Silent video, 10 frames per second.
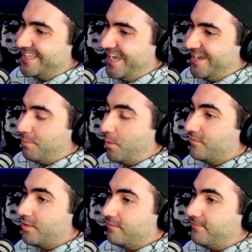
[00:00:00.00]
Yeah. Well,
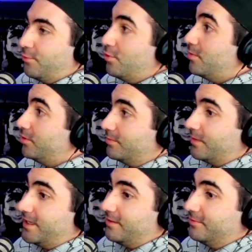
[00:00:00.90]
we've got 4 more.
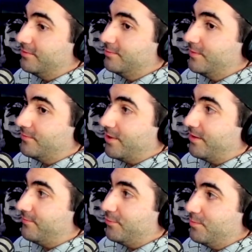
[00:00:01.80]
Well, we've got
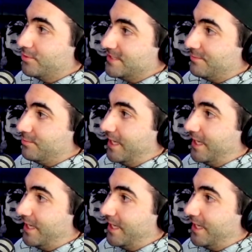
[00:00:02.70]
a few more Deadwood